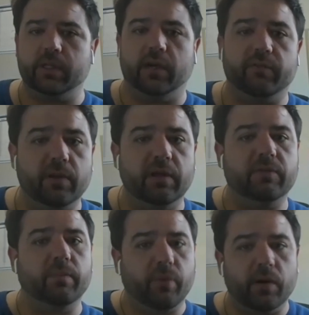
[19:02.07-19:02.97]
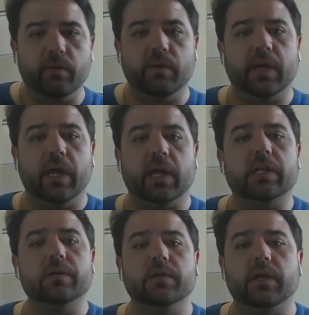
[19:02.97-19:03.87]
And if the borrower can't
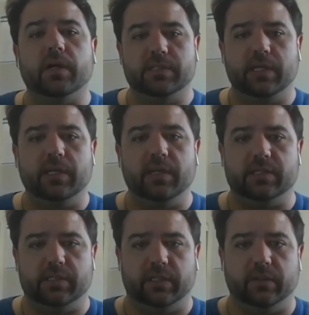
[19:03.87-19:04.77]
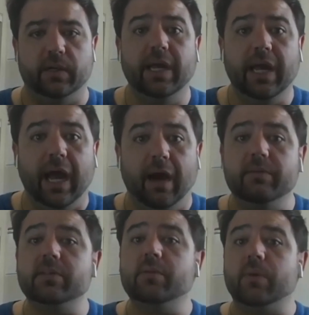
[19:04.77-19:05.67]
clearly articulate to you how
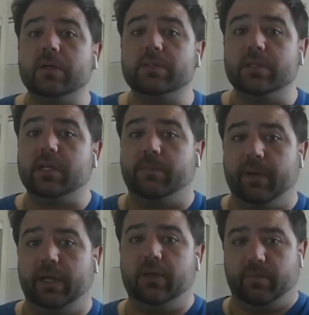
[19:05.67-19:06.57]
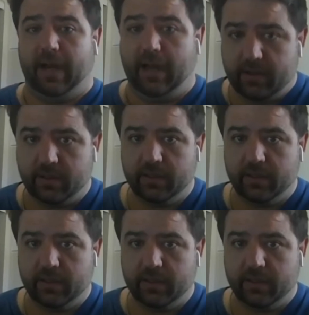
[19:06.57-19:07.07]
in the world they're going to pay you back,